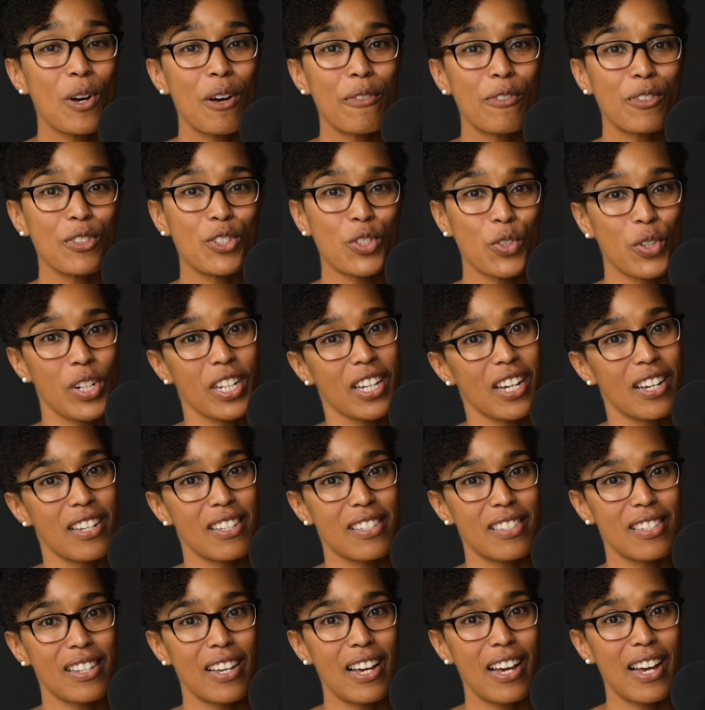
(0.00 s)
all for joining
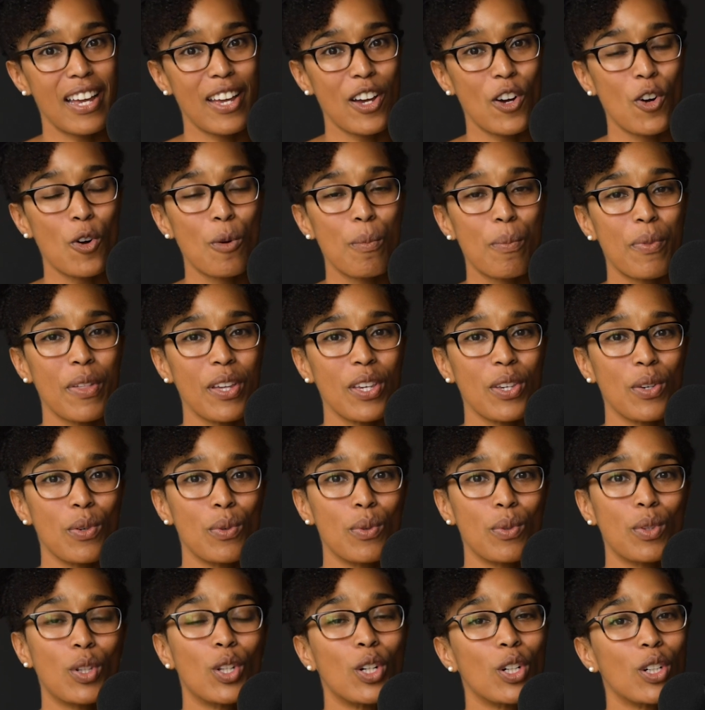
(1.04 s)
us. I hope that
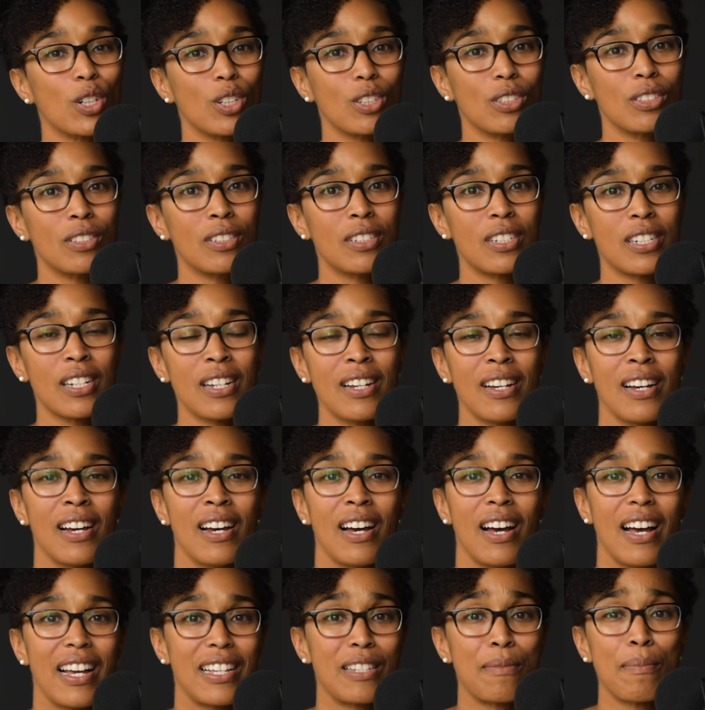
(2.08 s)
you learned
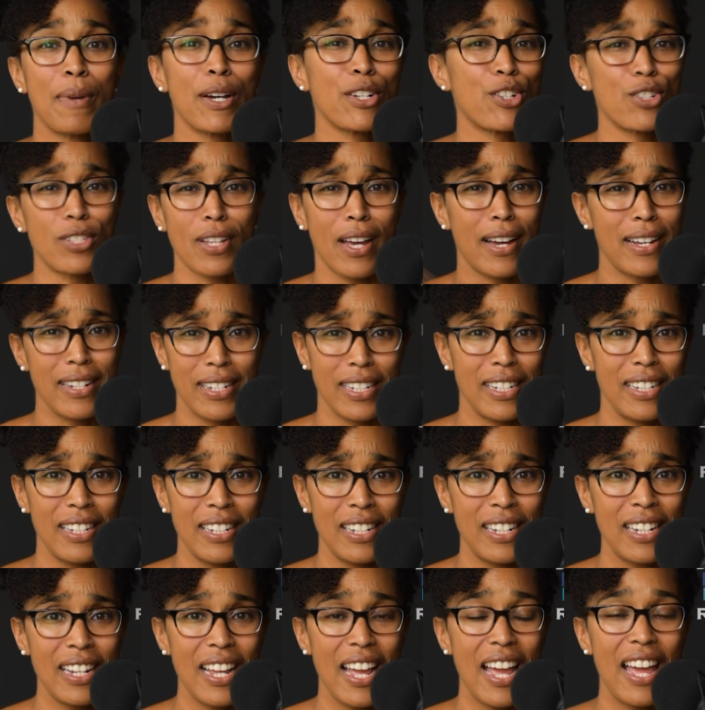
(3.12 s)
as much as I
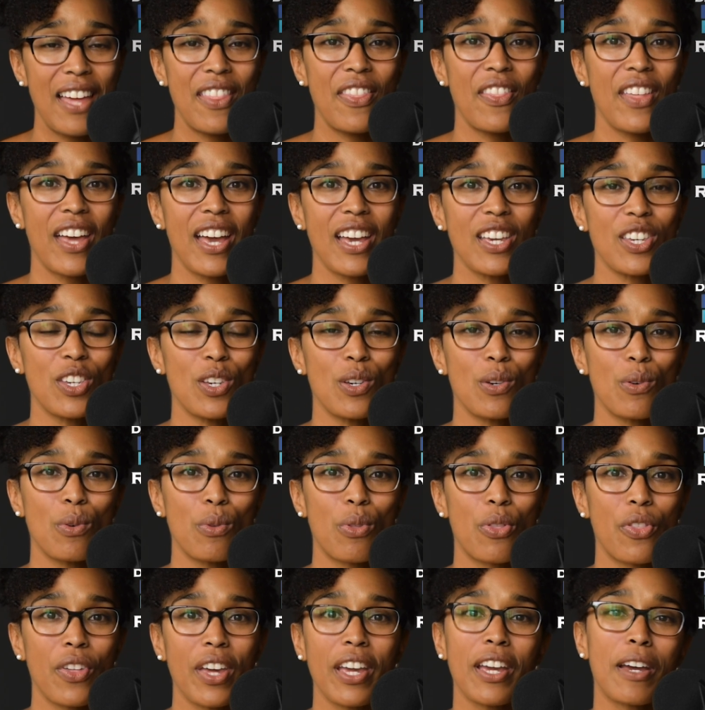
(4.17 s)
did, and that you
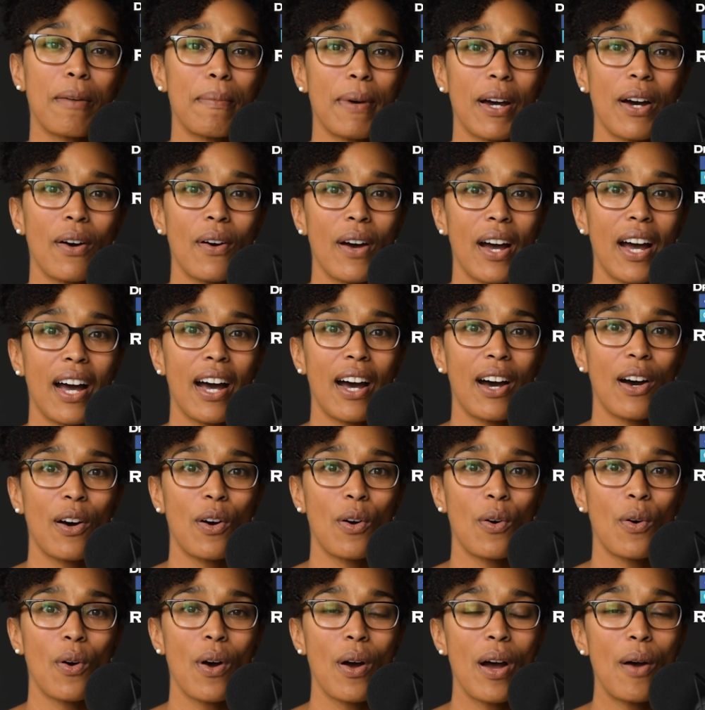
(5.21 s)
think about
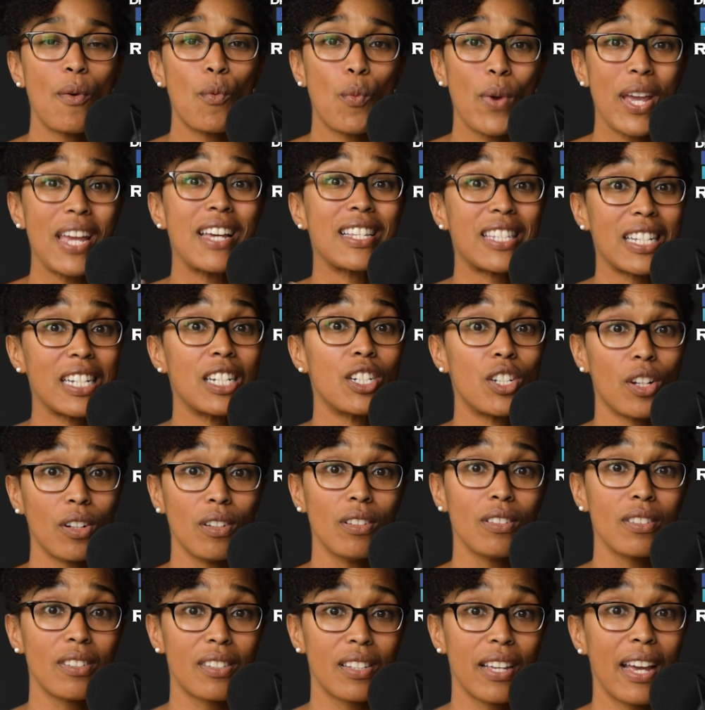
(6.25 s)
how we as
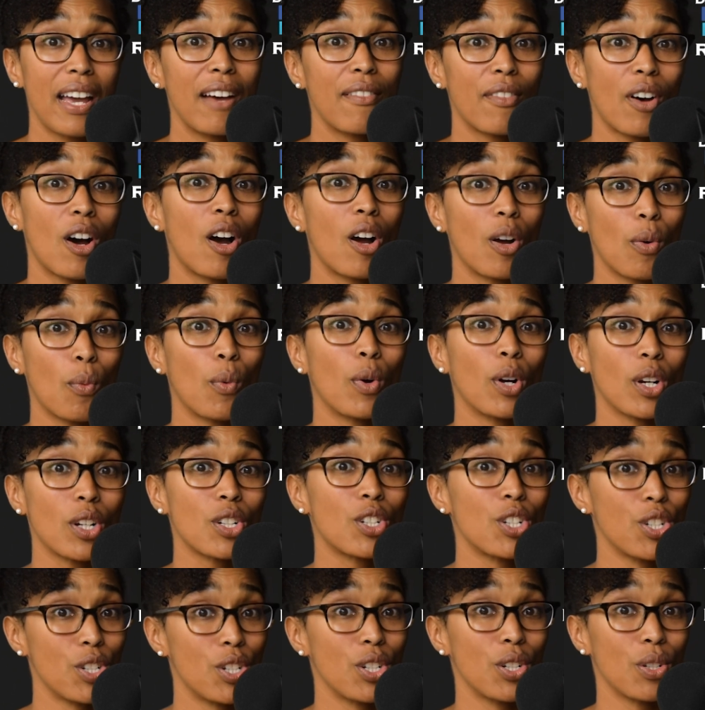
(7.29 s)
adults have our
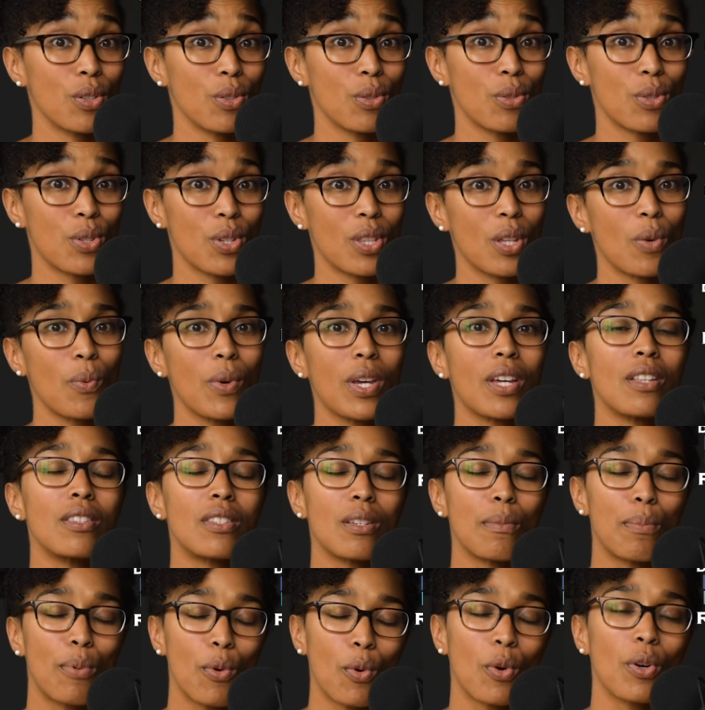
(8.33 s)
work to do so that we can
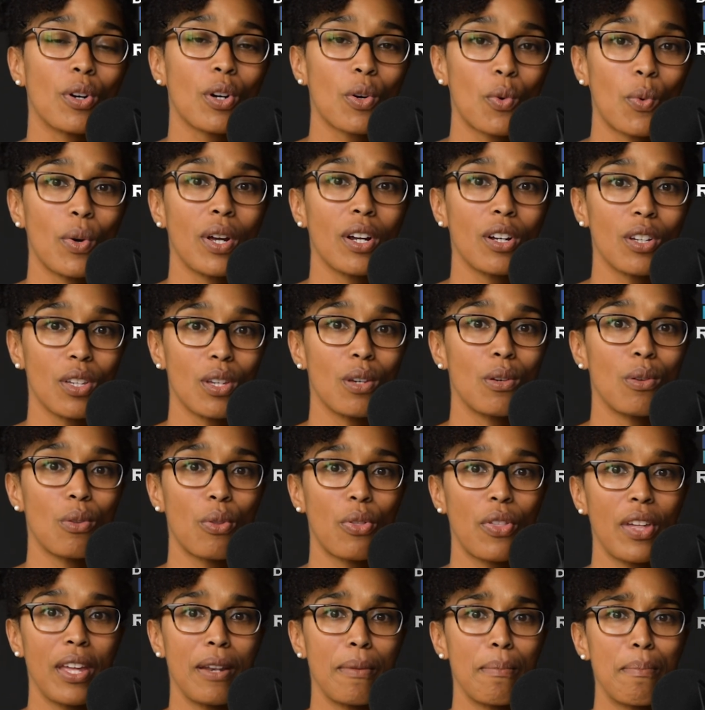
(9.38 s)
support queer
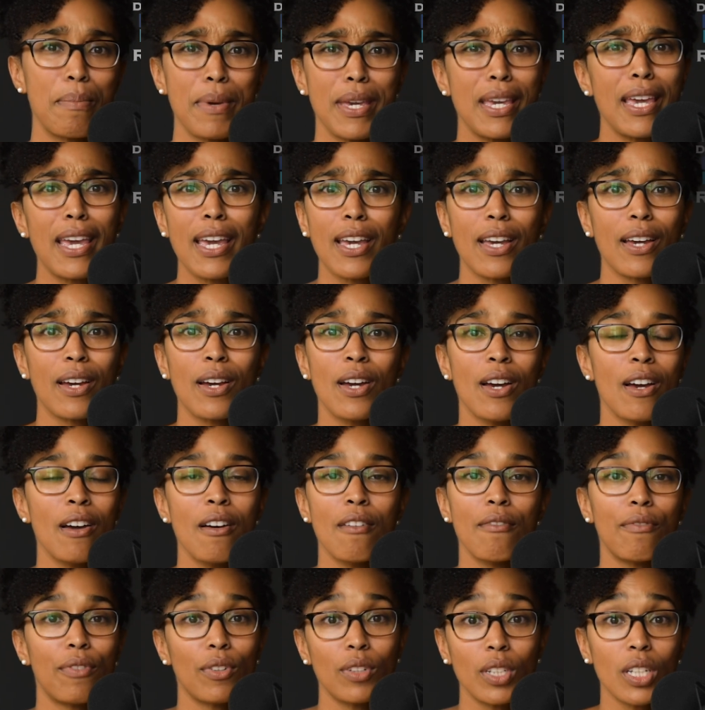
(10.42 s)
youth in being
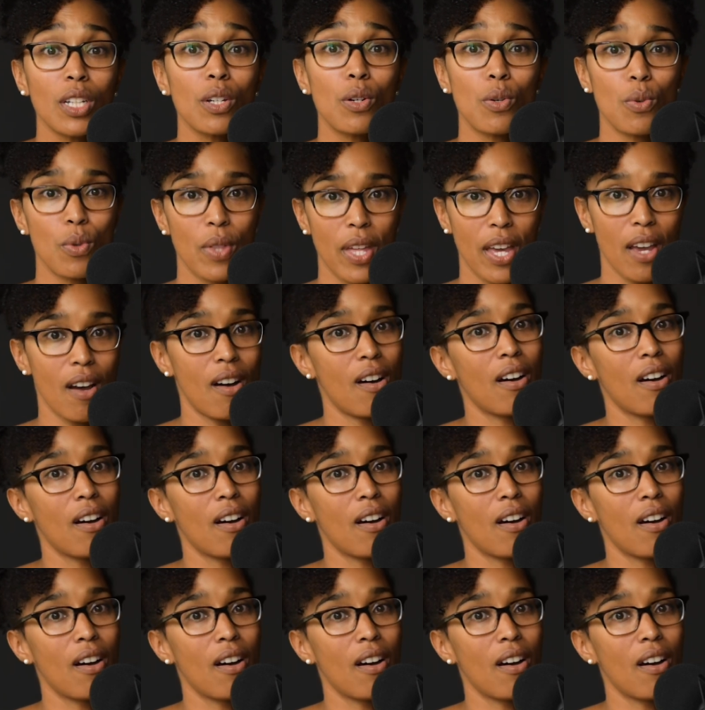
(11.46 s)
fully who they